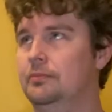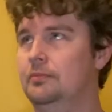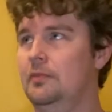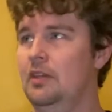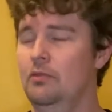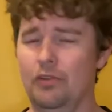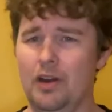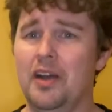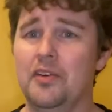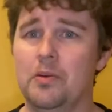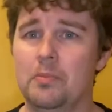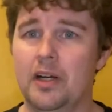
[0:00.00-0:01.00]
for
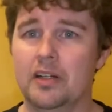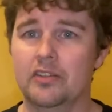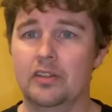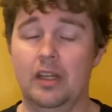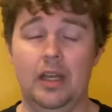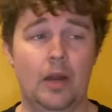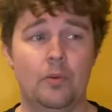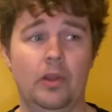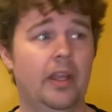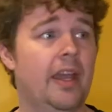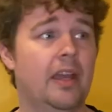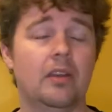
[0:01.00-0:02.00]
$100. I really
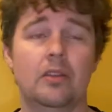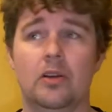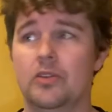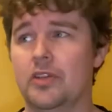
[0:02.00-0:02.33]
hated those.